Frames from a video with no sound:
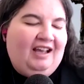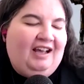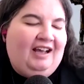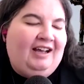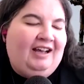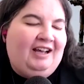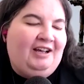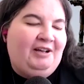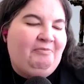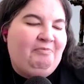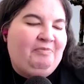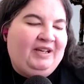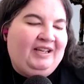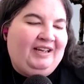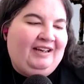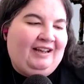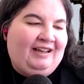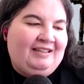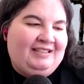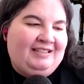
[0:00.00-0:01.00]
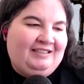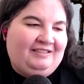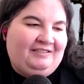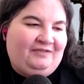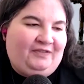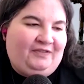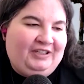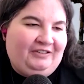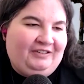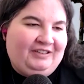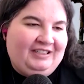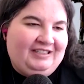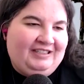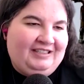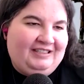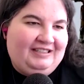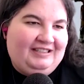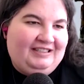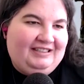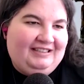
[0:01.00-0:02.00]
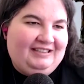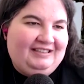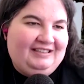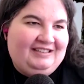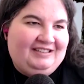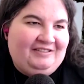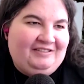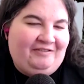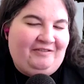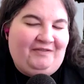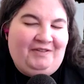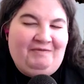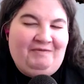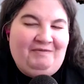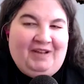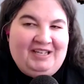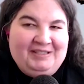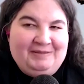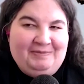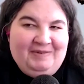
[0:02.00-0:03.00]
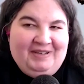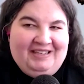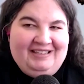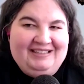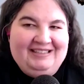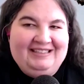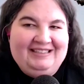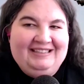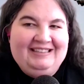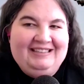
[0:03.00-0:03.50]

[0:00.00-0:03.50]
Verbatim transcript: Uh, but I still feel this sort of investment